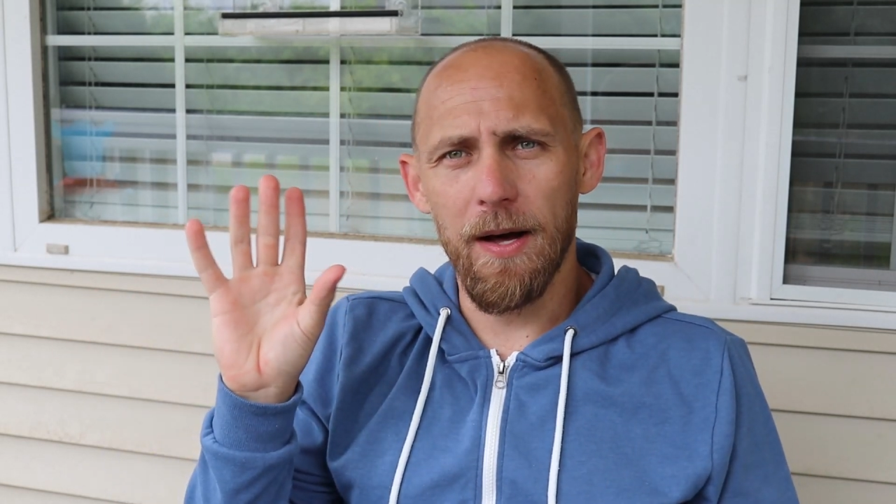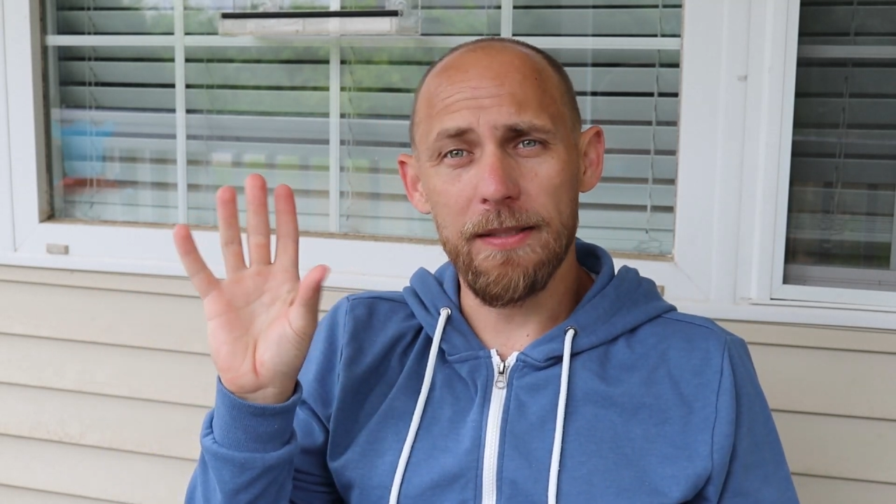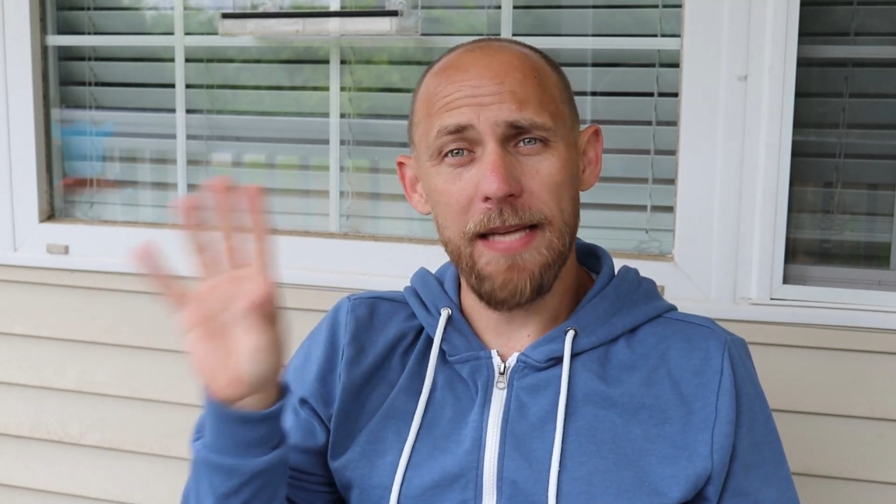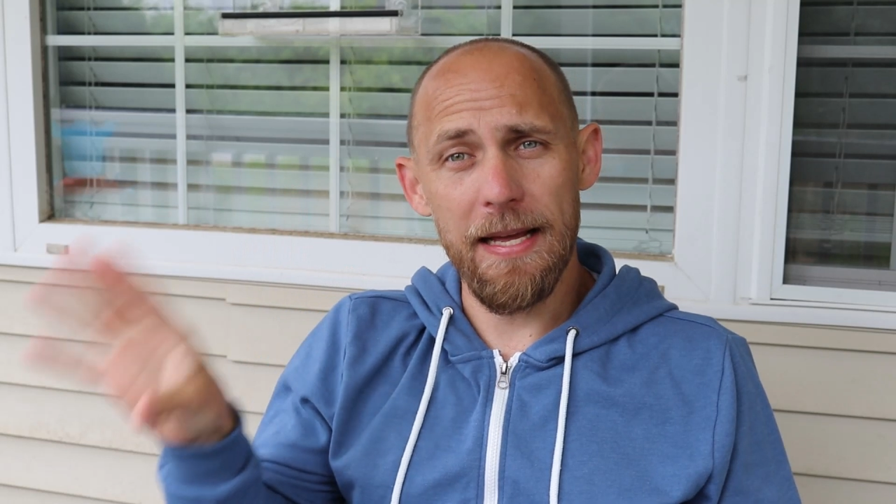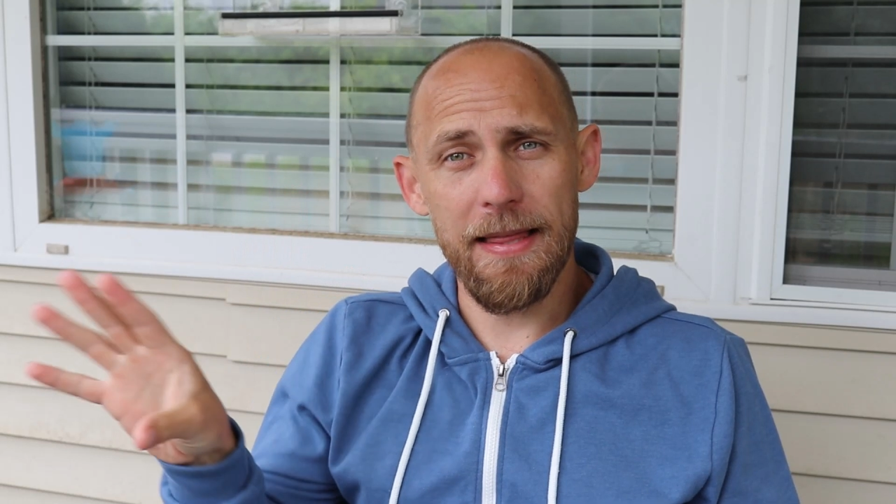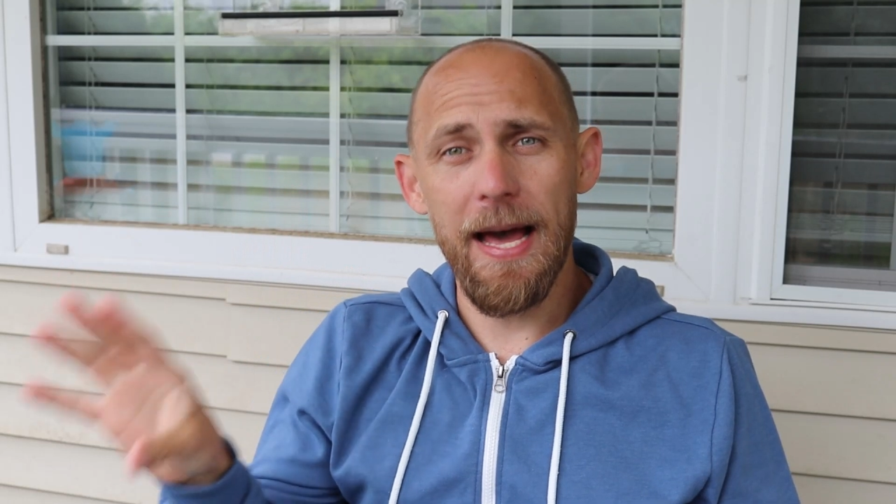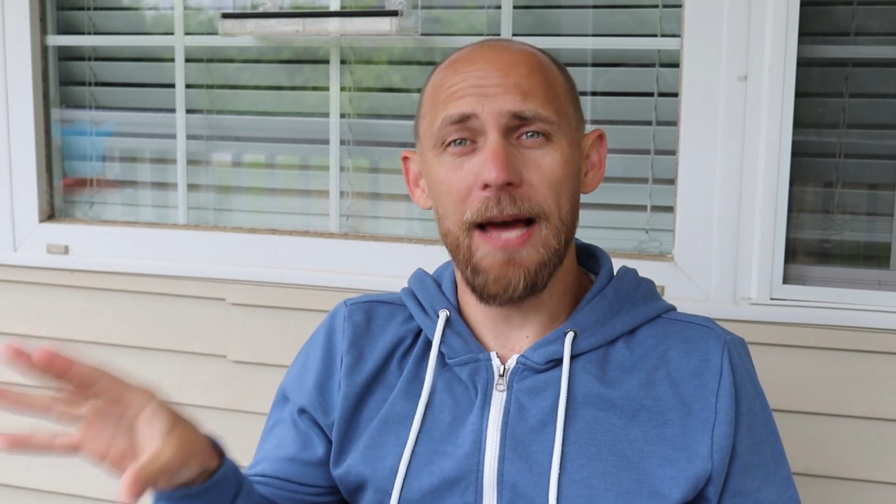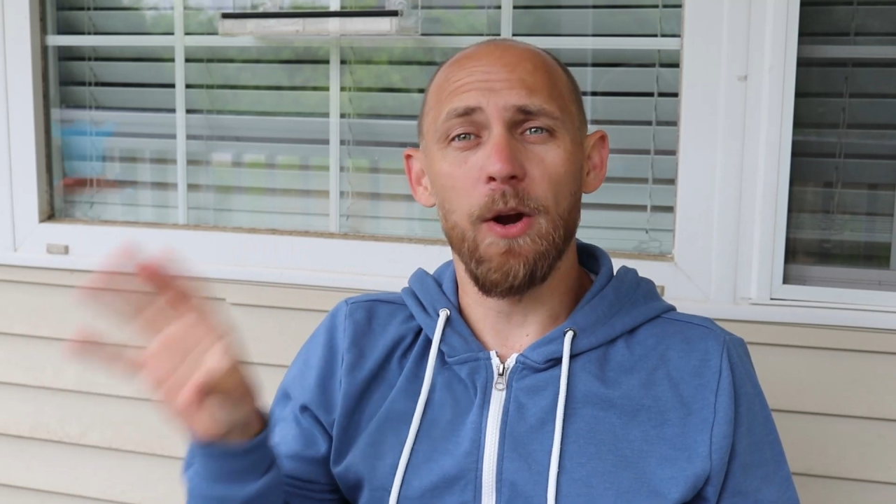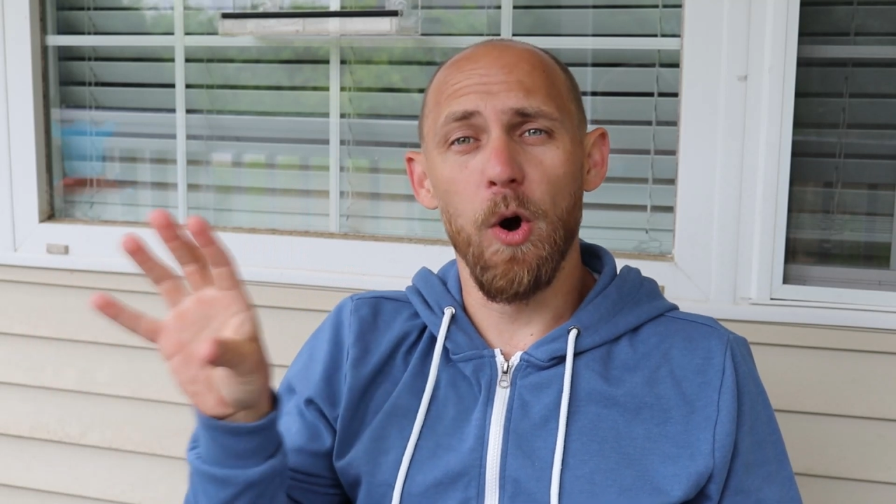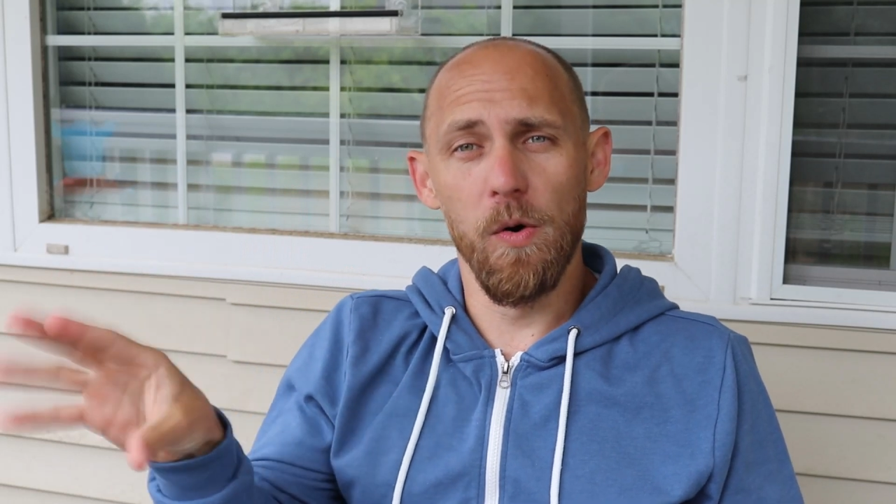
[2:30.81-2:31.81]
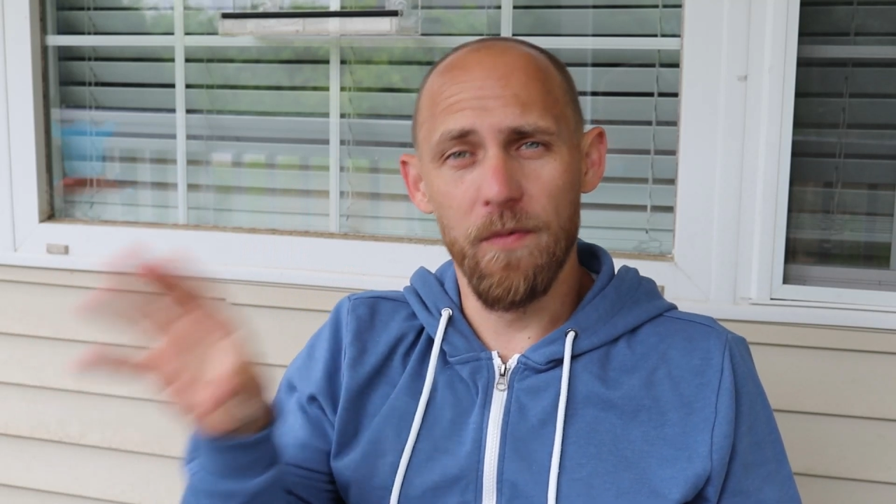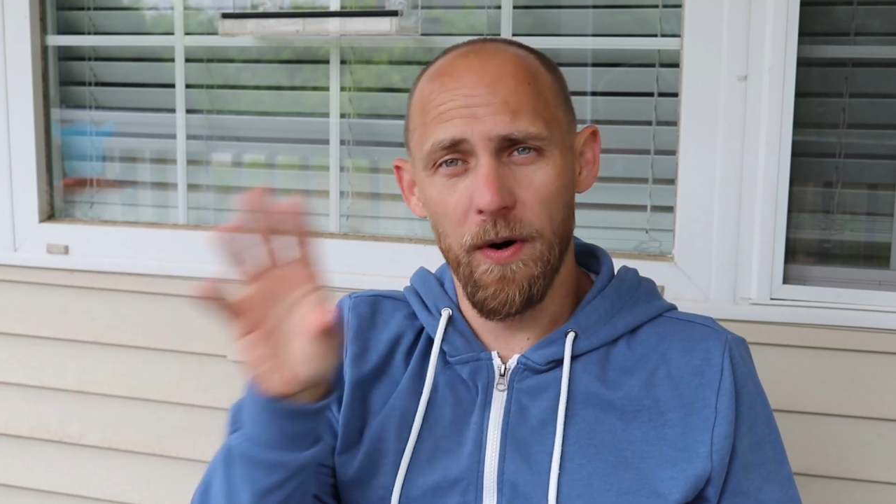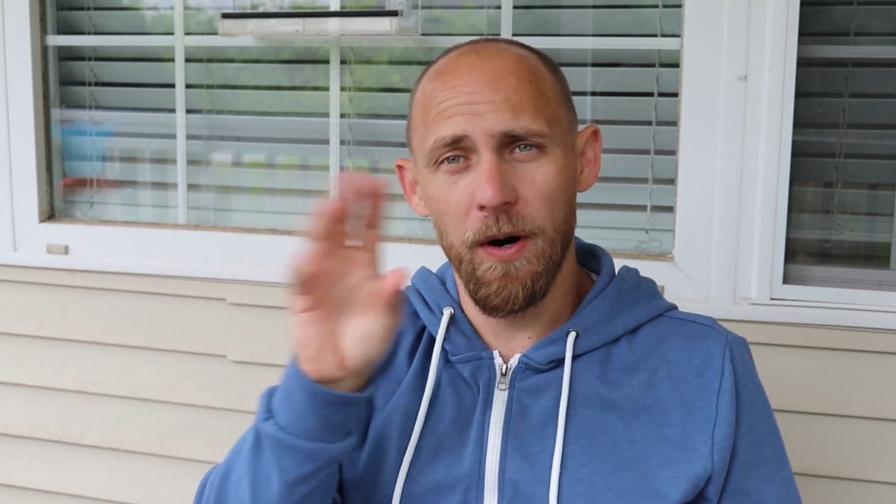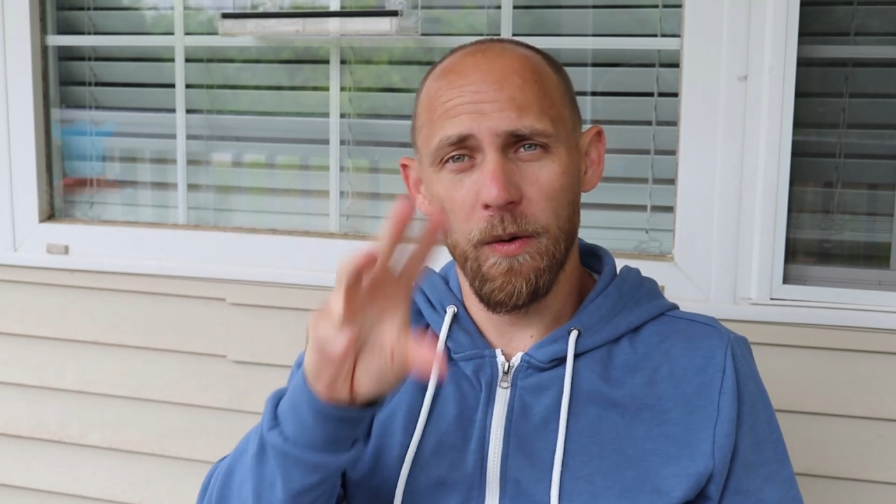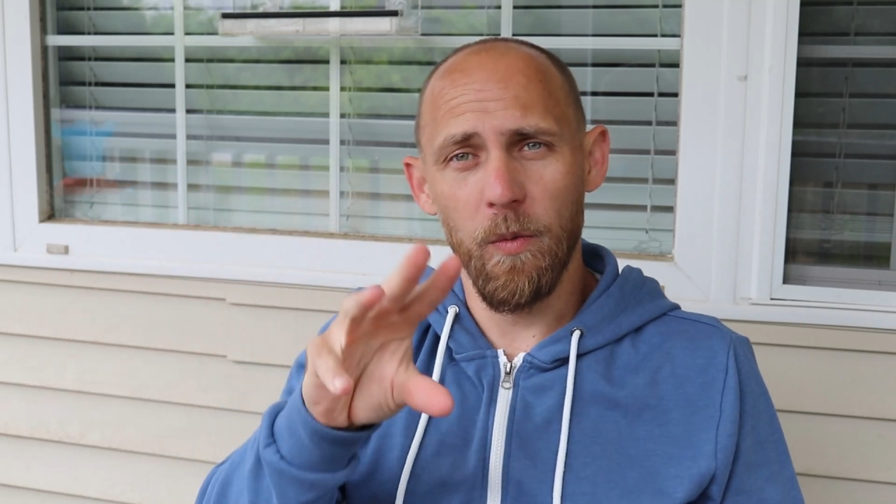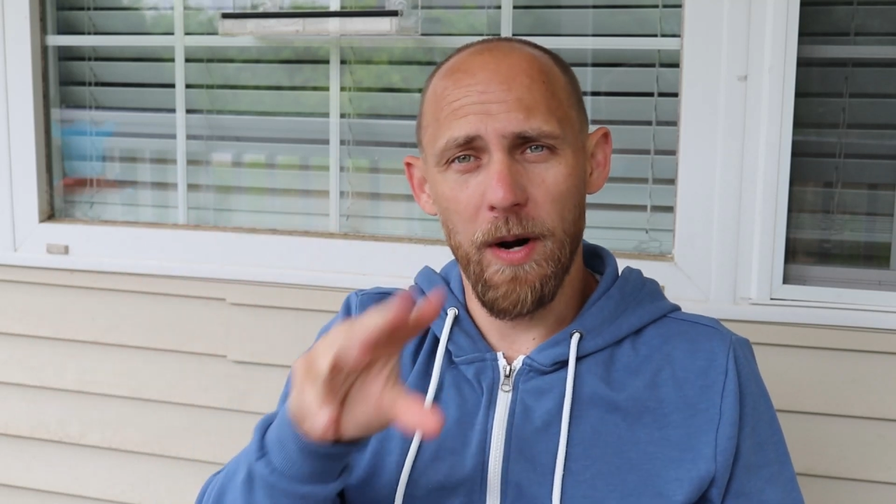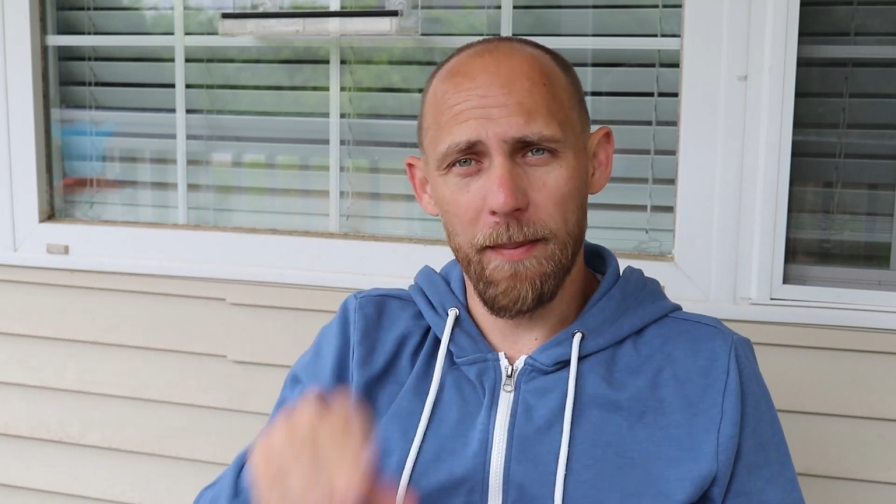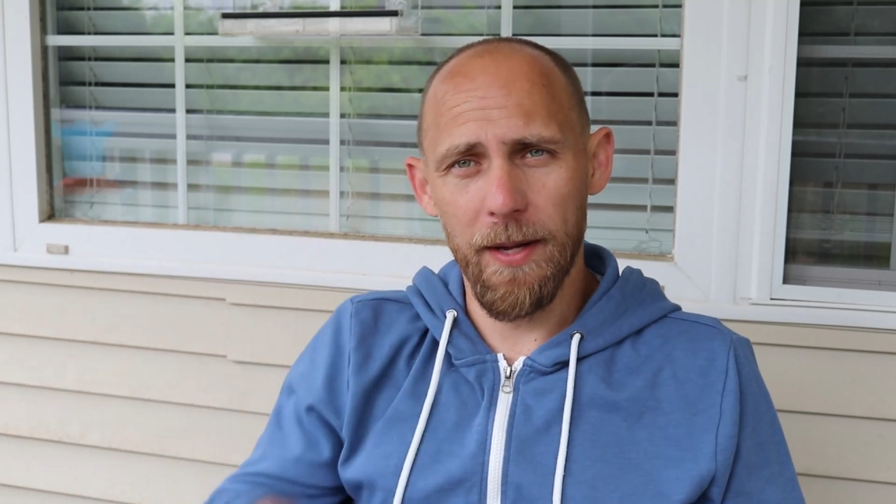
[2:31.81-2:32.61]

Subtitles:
take that over what